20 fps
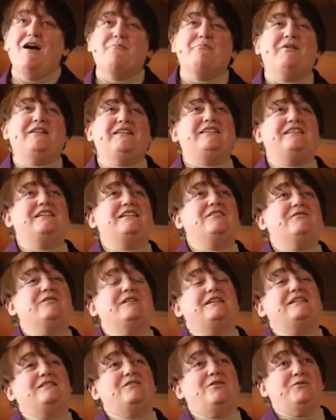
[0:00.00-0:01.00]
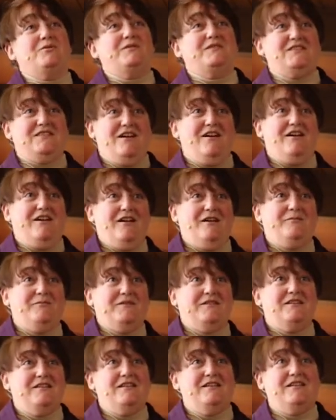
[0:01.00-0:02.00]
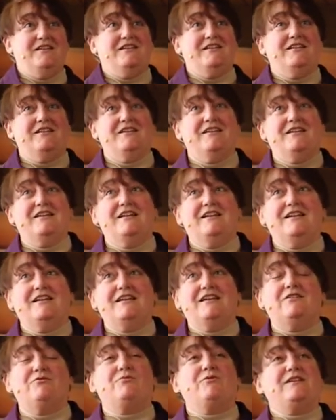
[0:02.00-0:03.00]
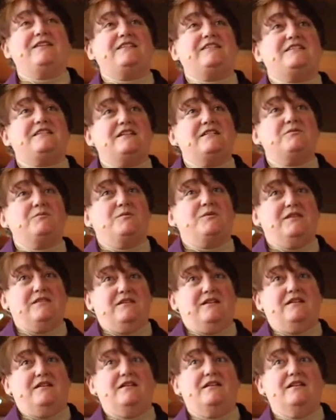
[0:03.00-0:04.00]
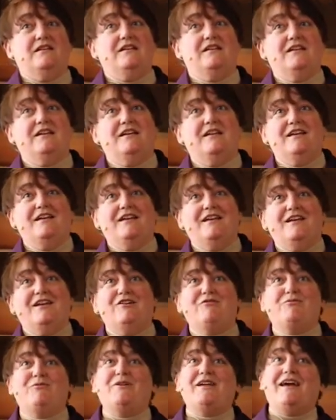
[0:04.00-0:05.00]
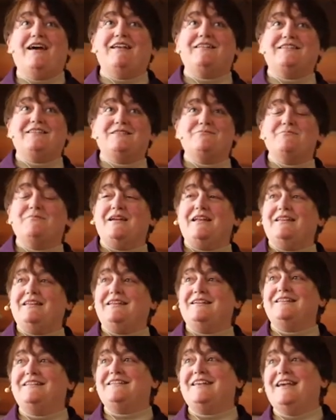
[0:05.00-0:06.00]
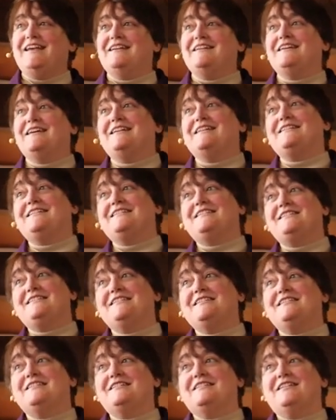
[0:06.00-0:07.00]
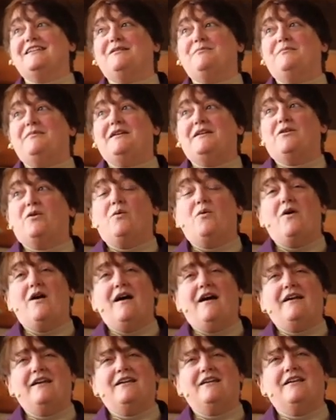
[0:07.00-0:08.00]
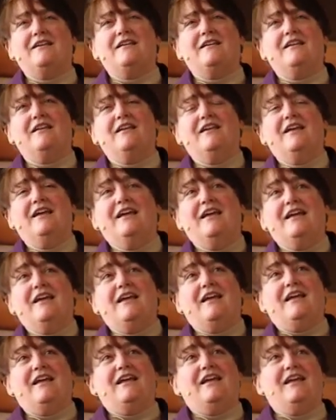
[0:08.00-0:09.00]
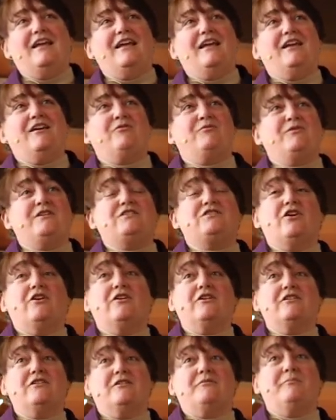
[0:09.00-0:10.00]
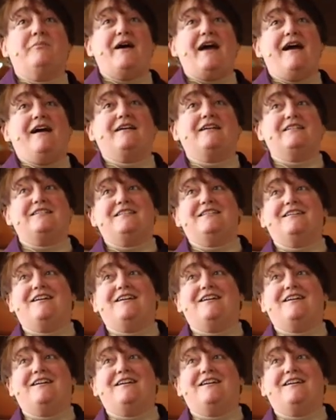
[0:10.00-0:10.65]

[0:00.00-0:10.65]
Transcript: But during those times, if we sit with it, if we, as the many say, get still and be quiet, if we turn back to